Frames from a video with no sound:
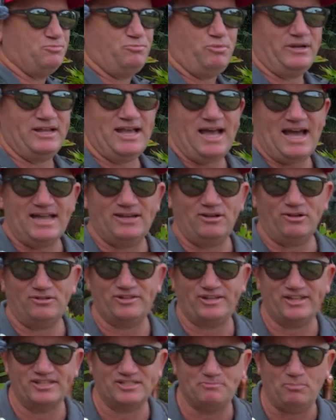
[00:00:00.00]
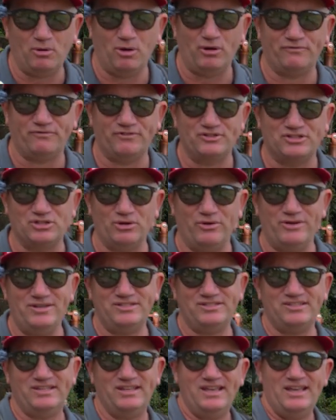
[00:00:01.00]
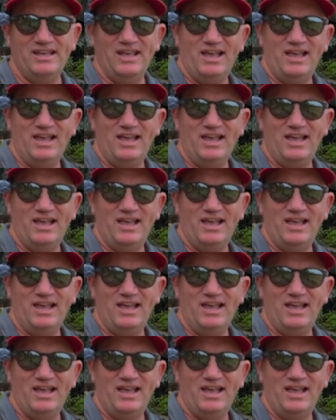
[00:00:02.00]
it's pretty hard not to get spoiled for choice.